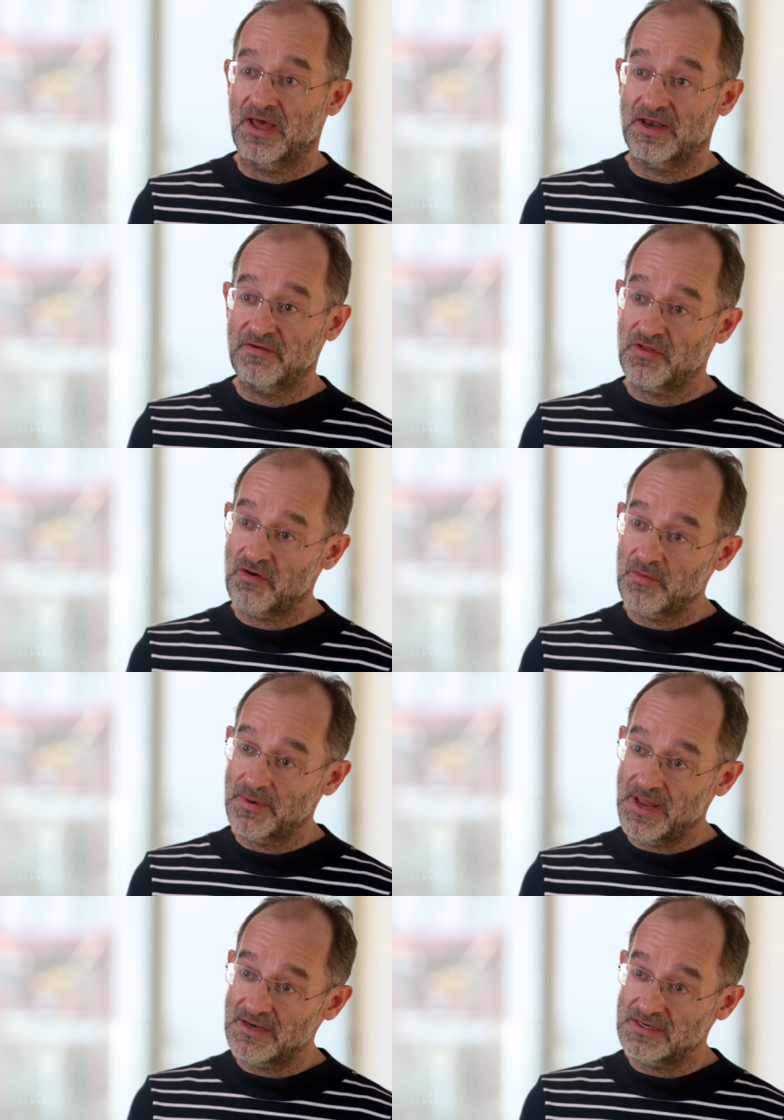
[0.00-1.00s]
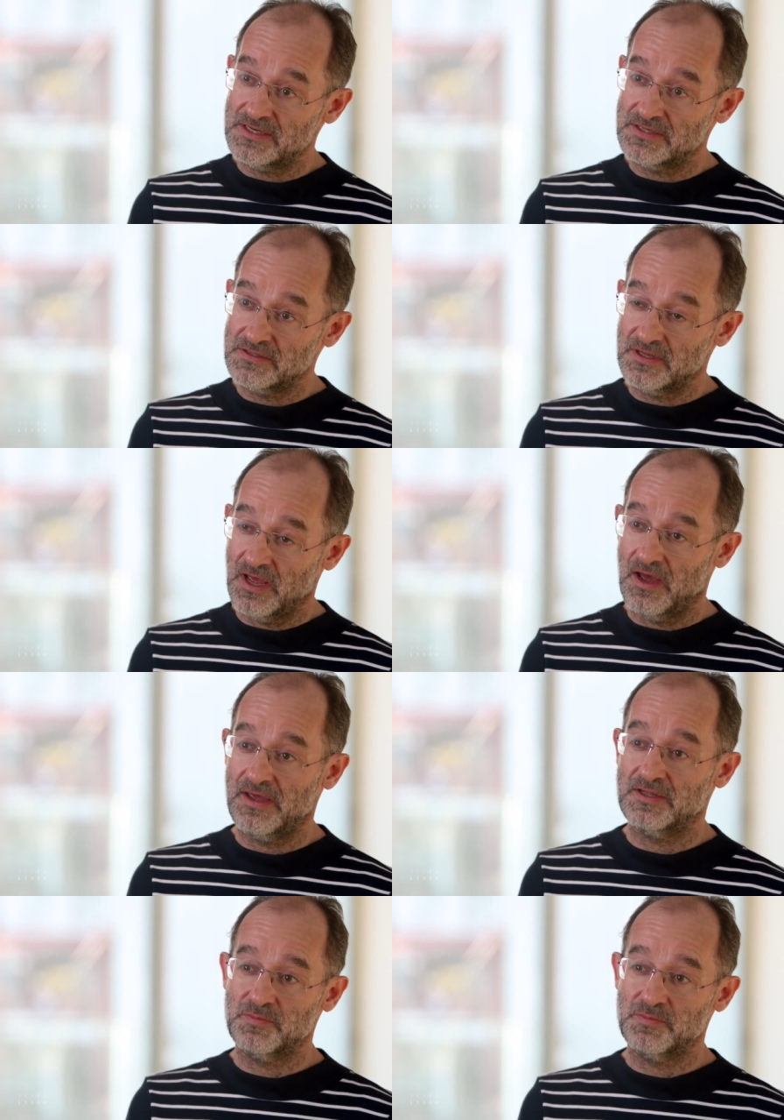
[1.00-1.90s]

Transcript: And if they're open-ended, it's